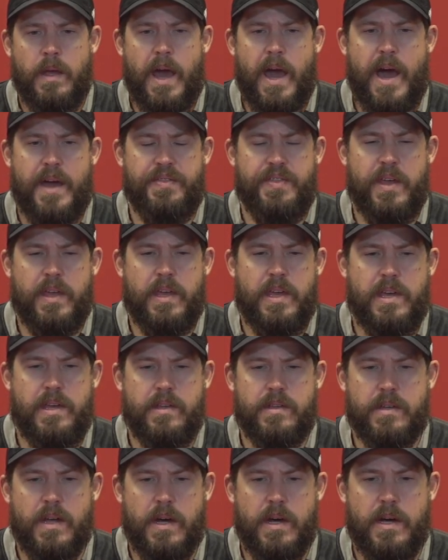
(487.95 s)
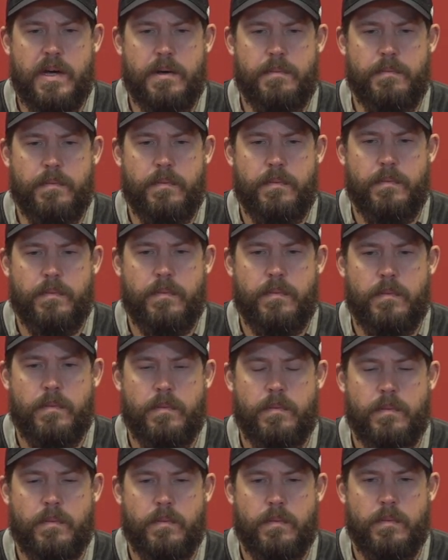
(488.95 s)
Yeah, I think he's, you
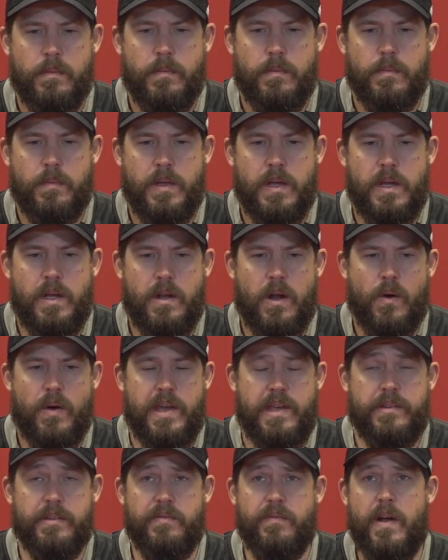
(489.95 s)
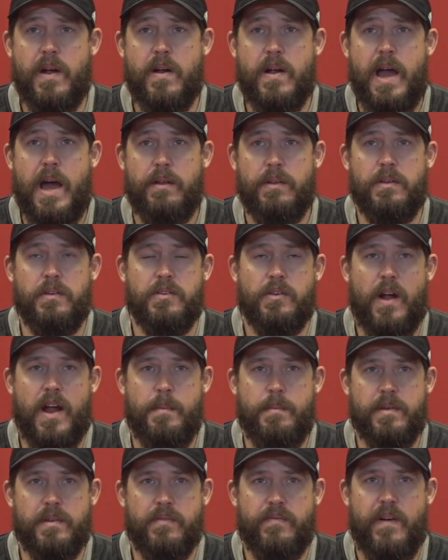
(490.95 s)
know, he's a very, I would
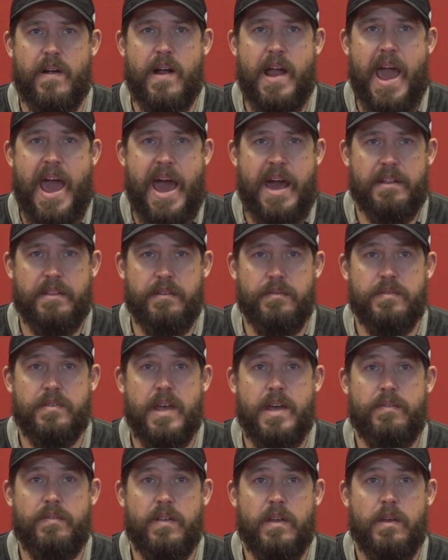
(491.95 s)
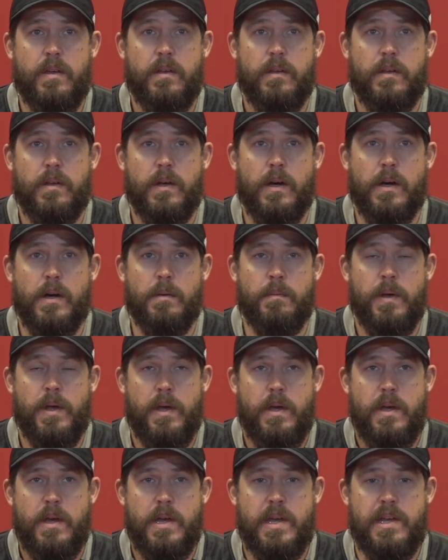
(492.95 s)
describe him as a very active safety.
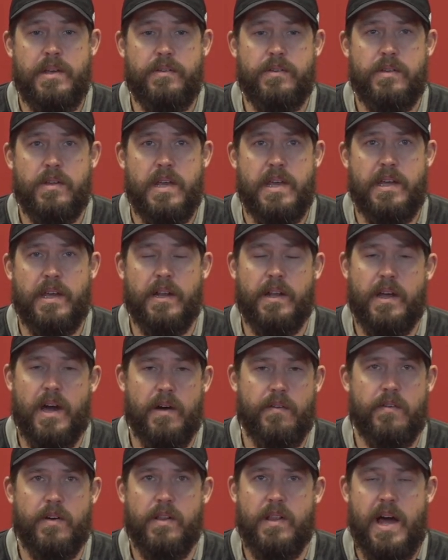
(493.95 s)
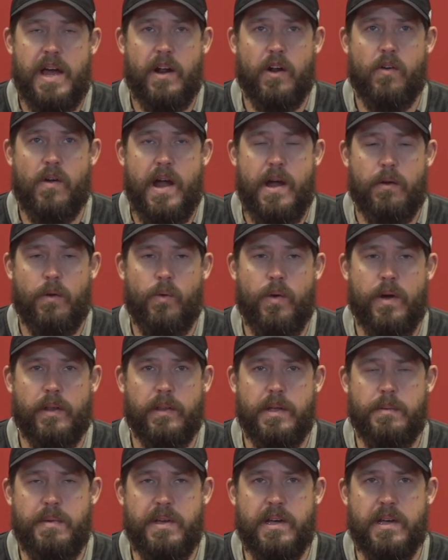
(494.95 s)
He can cover a lot of ground
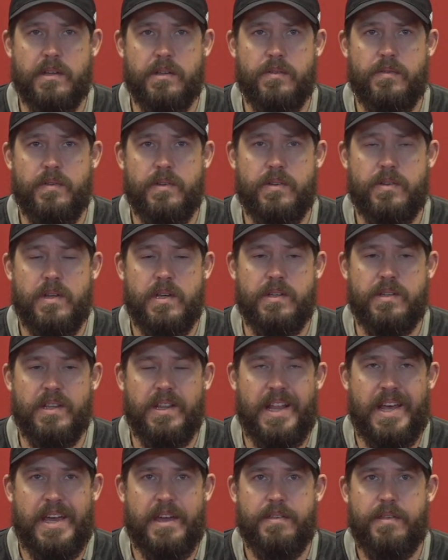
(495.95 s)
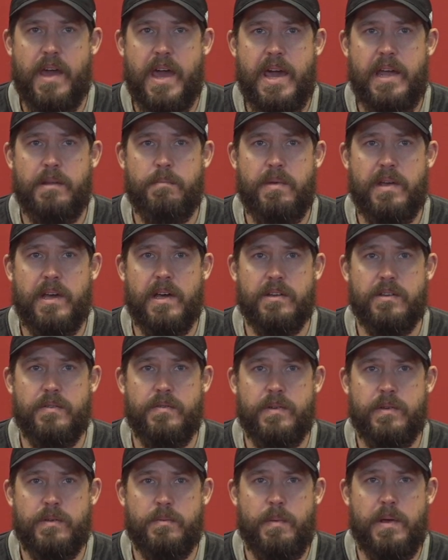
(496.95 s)
quickly because of his length and because of
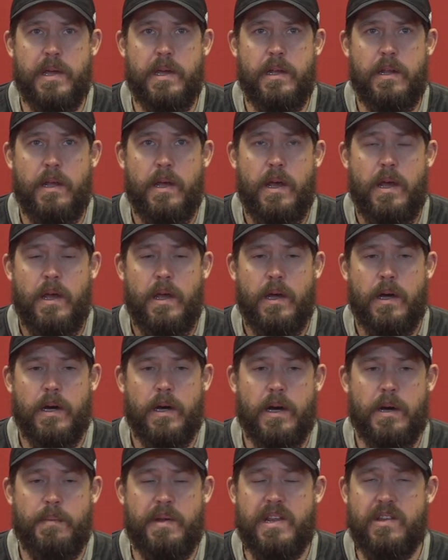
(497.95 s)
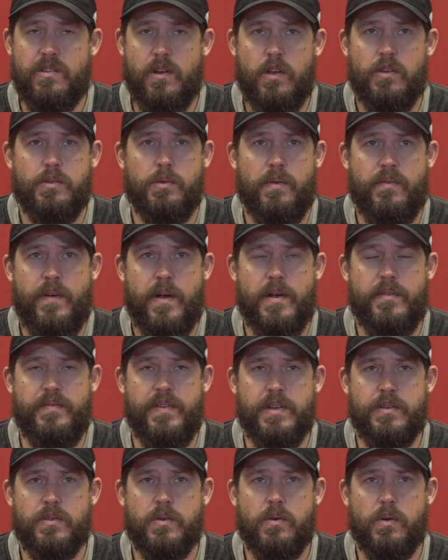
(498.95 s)
his speed. And he's also a very
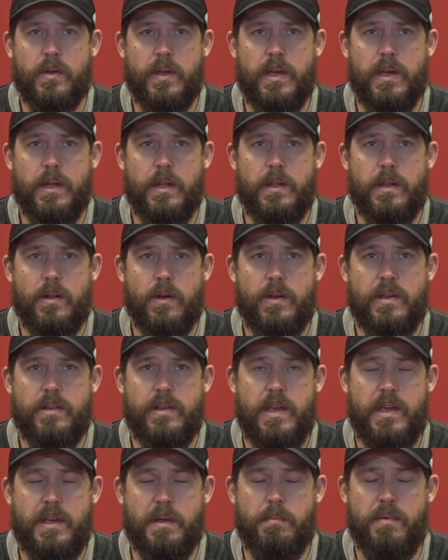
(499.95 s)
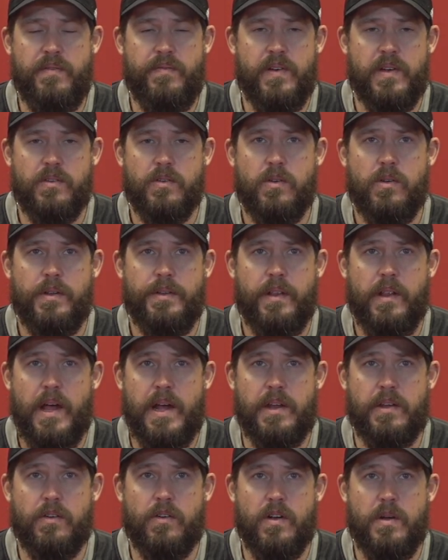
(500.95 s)
physical kid. You know, he can be physical at the
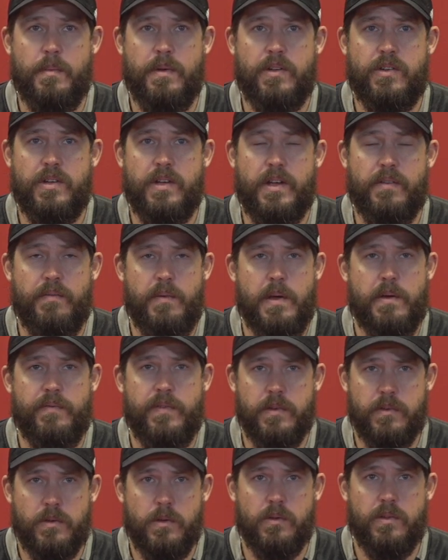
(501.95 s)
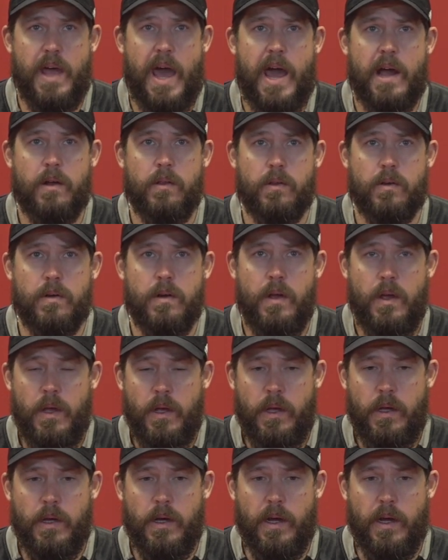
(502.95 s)
line of scrimmage. He can be a physical tackler.